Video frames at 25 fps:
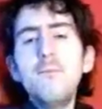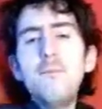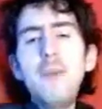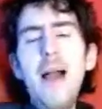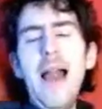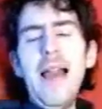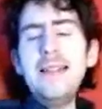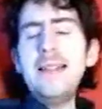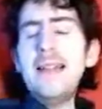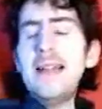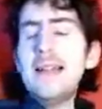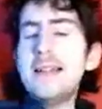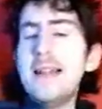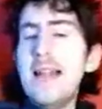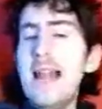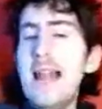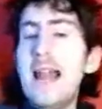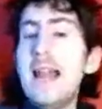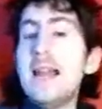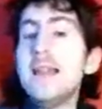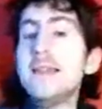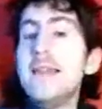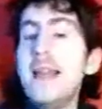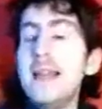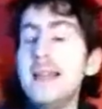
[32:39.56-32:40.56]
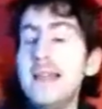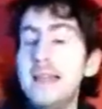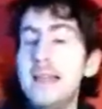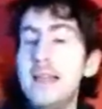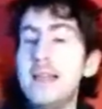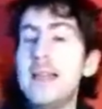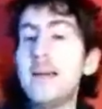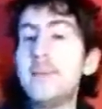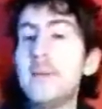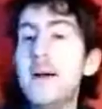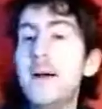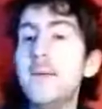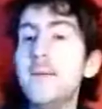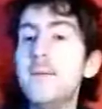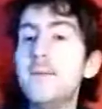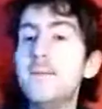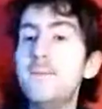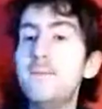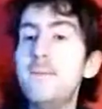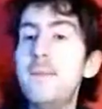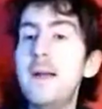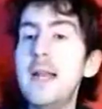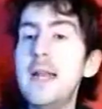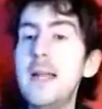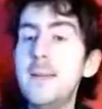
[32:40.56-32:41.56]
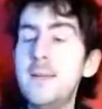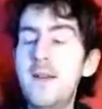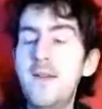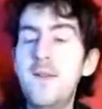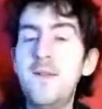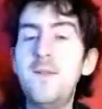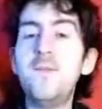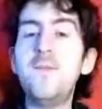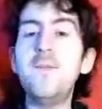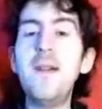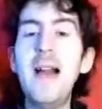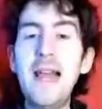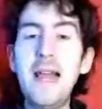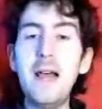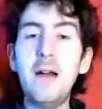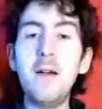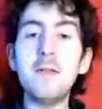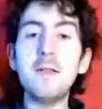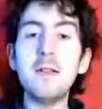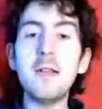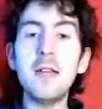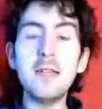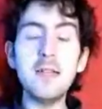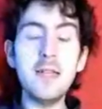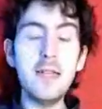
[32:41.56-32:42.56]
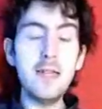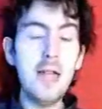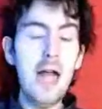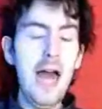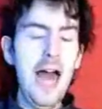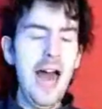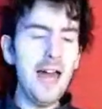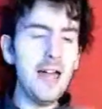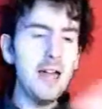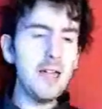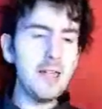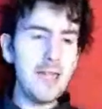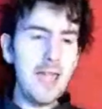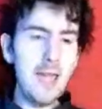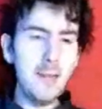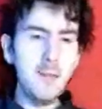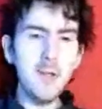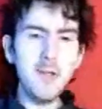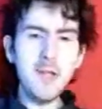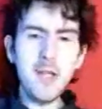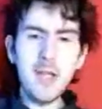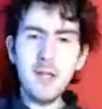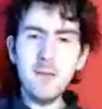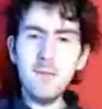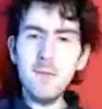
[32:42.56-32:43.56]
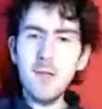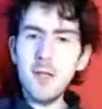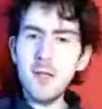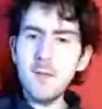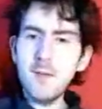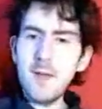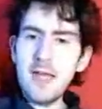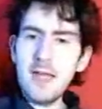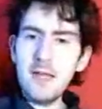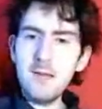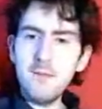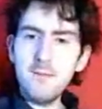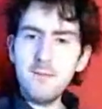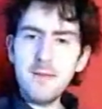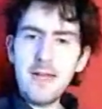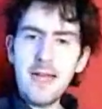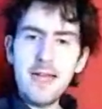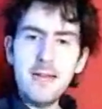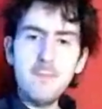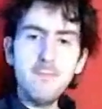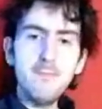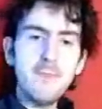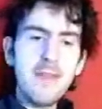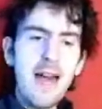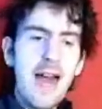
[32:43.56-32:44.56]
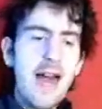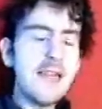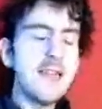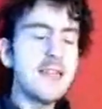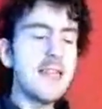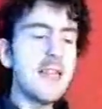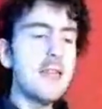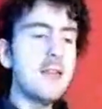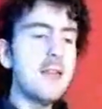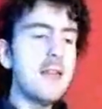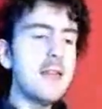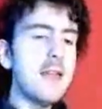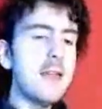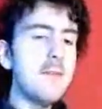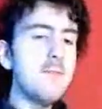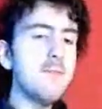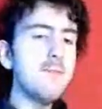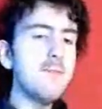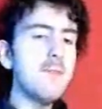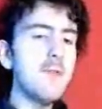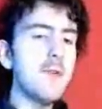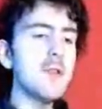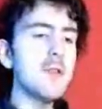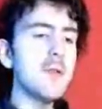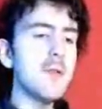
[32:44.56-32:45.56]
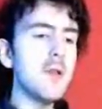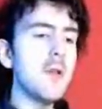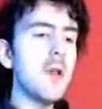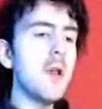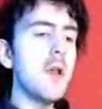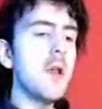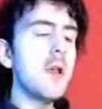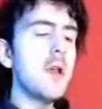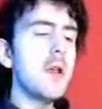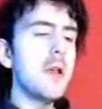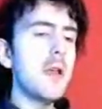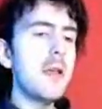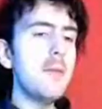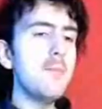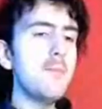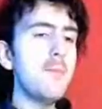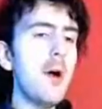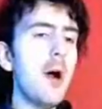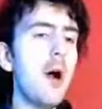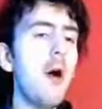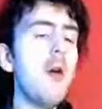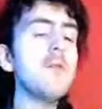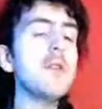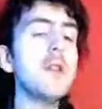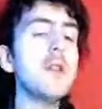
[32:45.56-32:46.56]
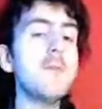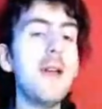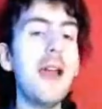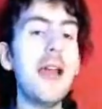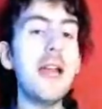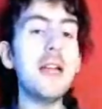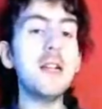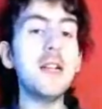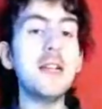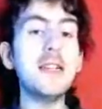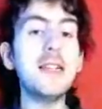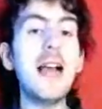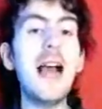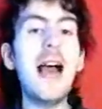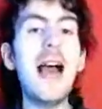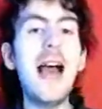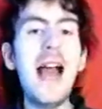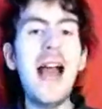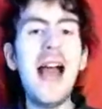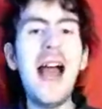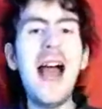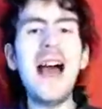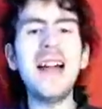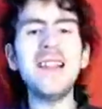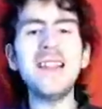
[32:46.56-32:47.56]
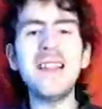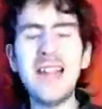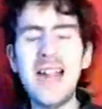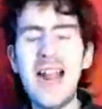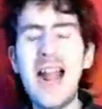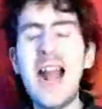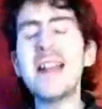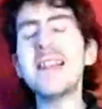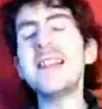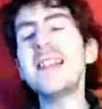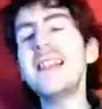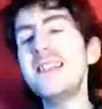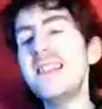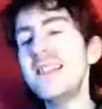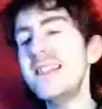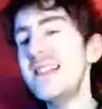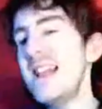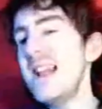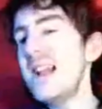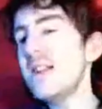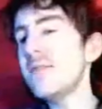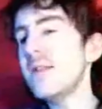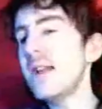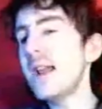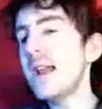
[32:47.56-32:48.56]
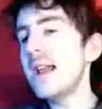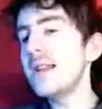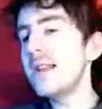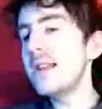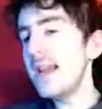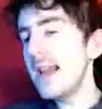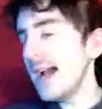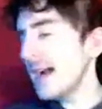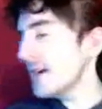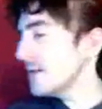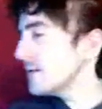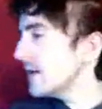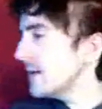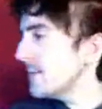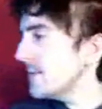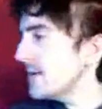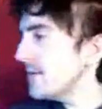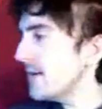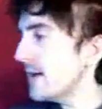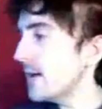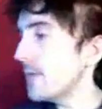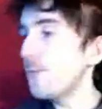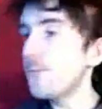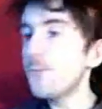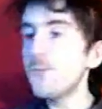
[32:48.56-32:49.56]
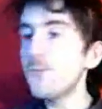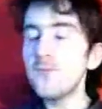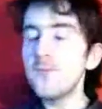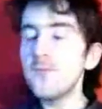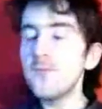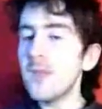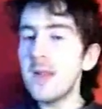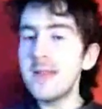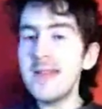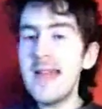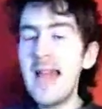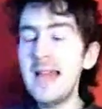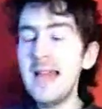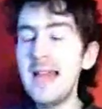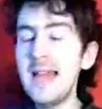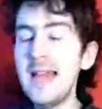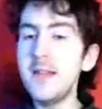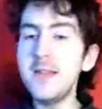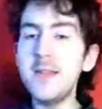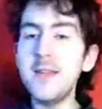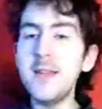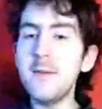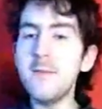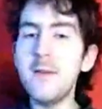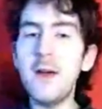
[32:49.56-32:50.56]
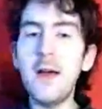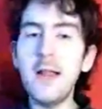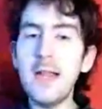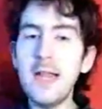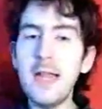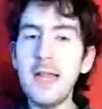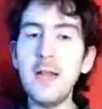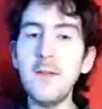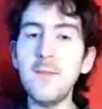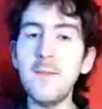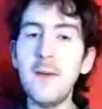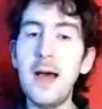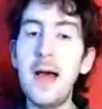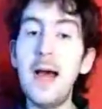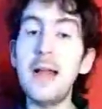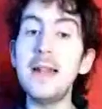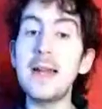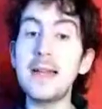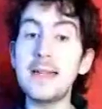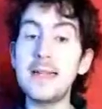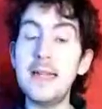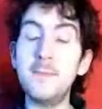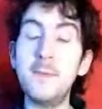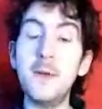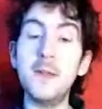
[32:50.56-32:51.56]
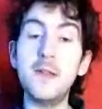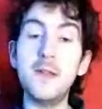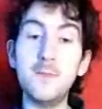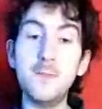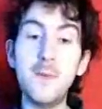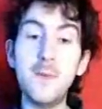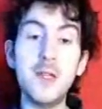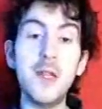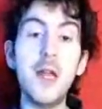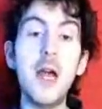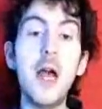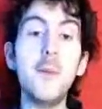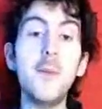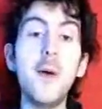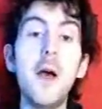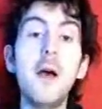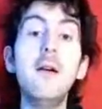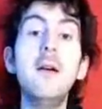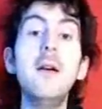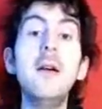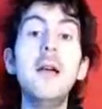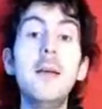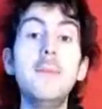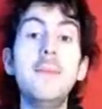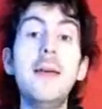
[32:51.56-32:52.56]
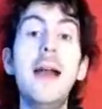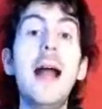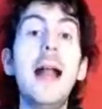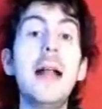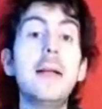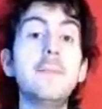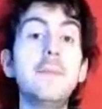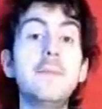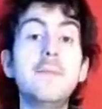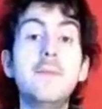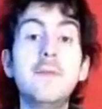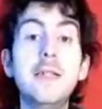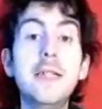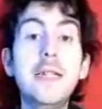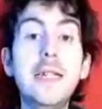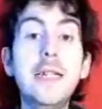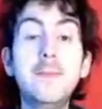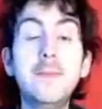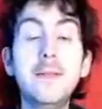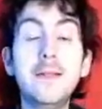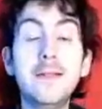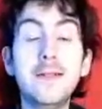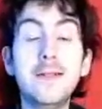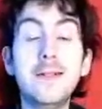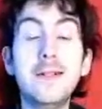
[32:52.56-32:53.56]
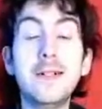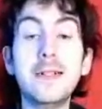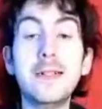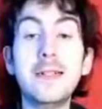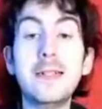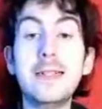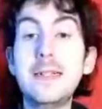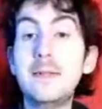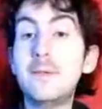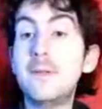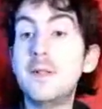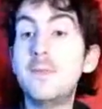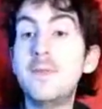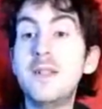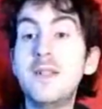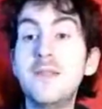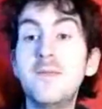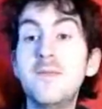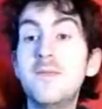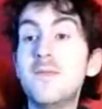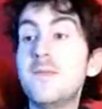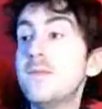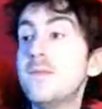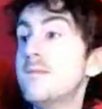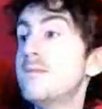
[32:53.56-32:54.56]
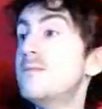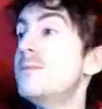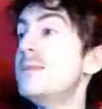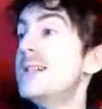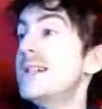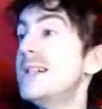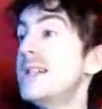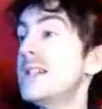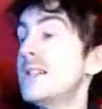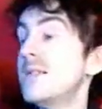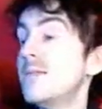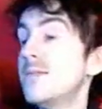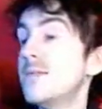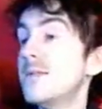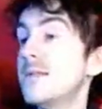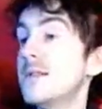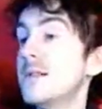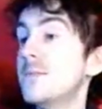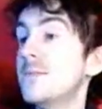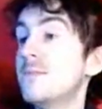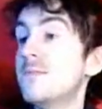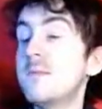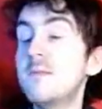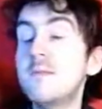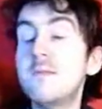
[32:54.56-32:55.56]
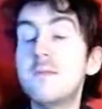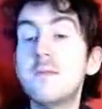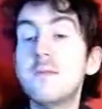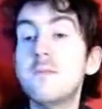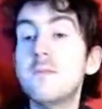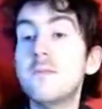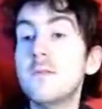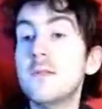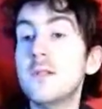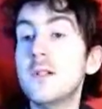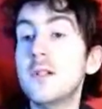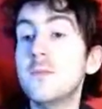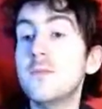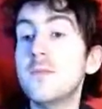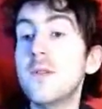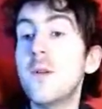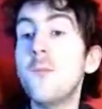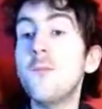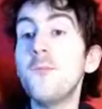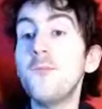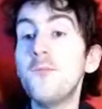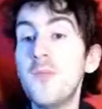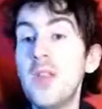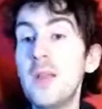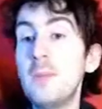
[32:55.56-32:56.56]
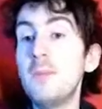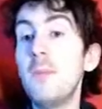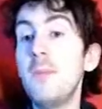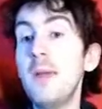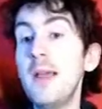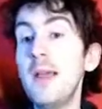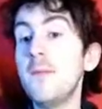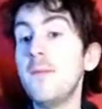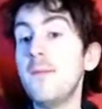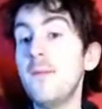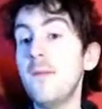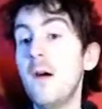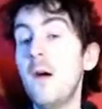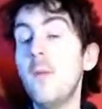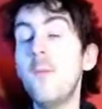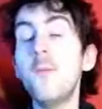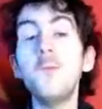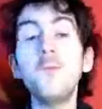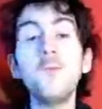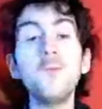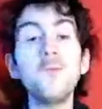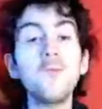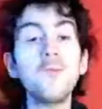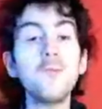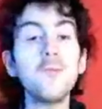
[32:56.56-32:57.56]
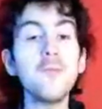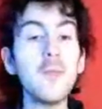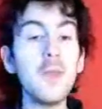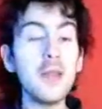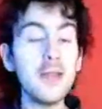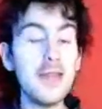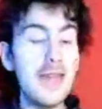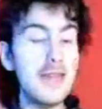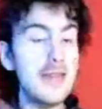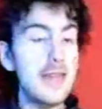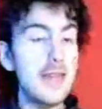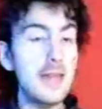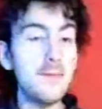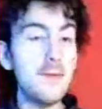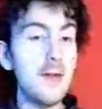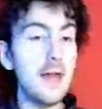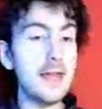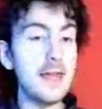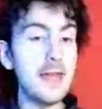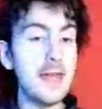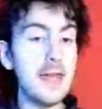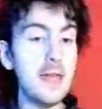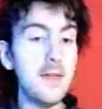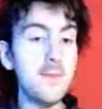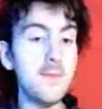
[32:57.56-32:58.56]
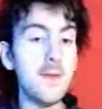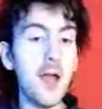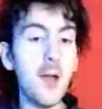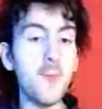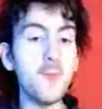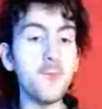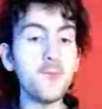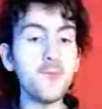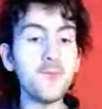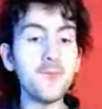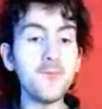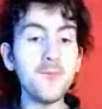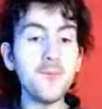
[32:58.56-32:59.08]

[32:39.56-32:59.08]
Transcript: Basically, this is another failed. Because the other two movies that was involved the Rangers and the cast in the series, in the actual TV series, they didn't do well either. And like I said, for Turbo, if it hadn't been for Divatox, that would have been a major flop, bigger flop. They didn't work either.